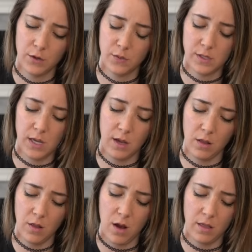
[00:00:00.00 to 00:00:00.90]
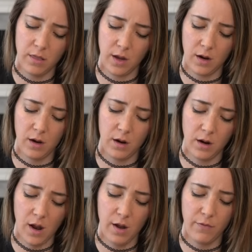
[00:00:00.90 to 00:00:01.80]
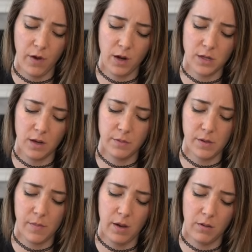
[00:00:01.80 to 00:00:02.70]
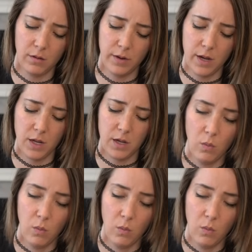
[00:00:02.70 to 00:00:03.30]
Hers was like a lot thicker. I fucked up somehow already.